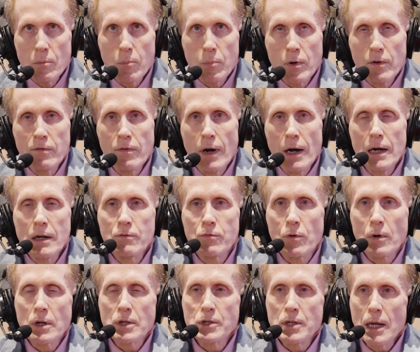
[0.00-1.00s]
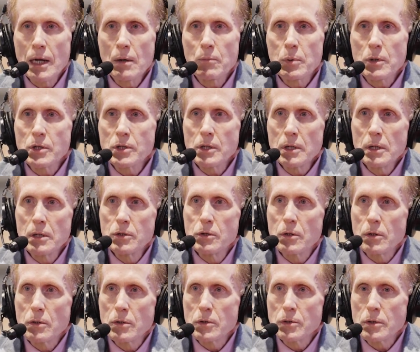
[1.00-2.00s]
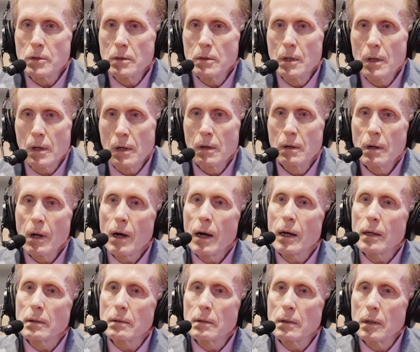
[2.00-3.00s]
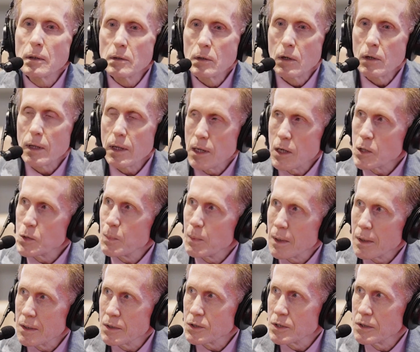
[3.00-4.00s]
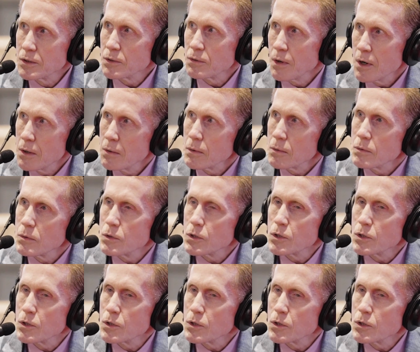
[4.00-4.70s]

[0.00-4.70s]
provide for exam procedures that are not a learning experience in their own,